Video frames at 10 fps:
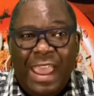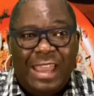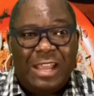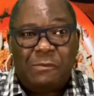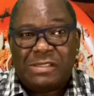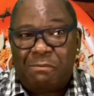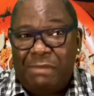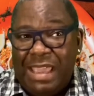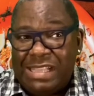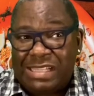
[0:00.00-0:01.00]
and it was
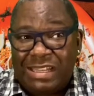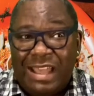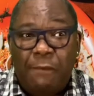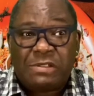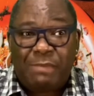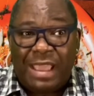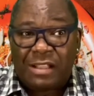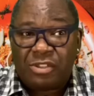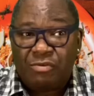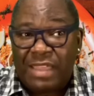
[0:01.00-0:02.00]
amazing, and that was back
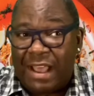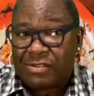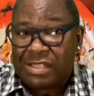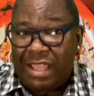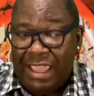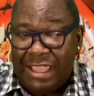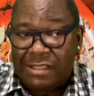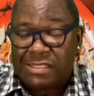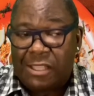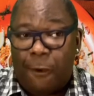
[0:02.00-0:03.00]
in
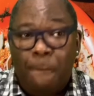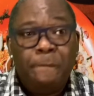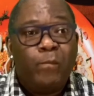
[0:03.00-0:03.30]
2008. So